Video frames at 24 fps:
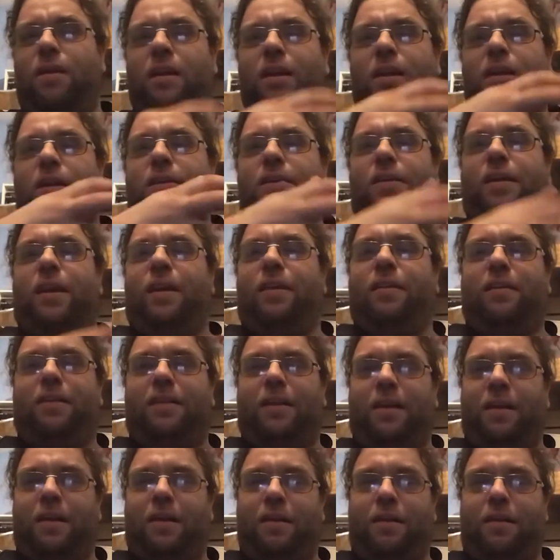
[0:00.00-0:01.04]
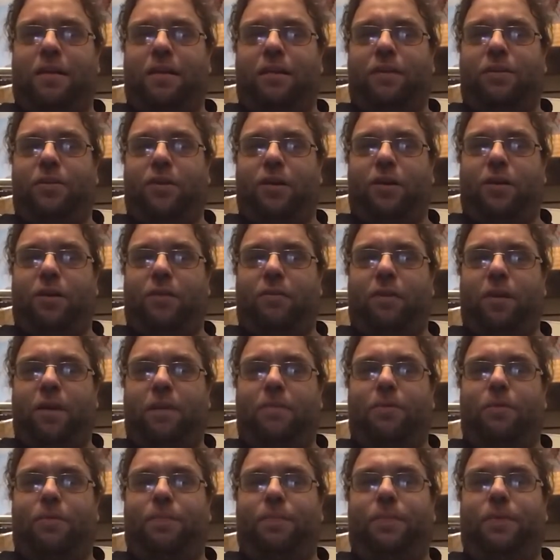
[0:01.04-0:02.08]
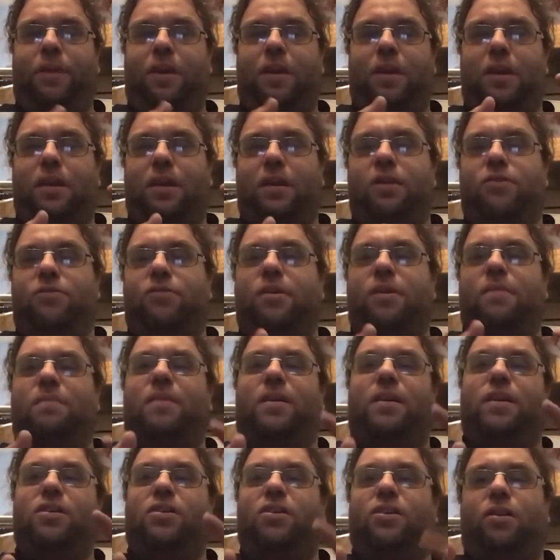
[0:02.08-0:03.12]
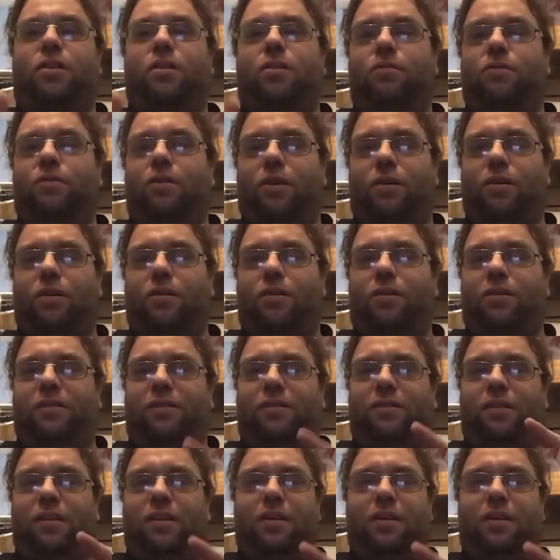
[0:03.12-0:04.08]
you get there the hard way, but you can combine your clue cards,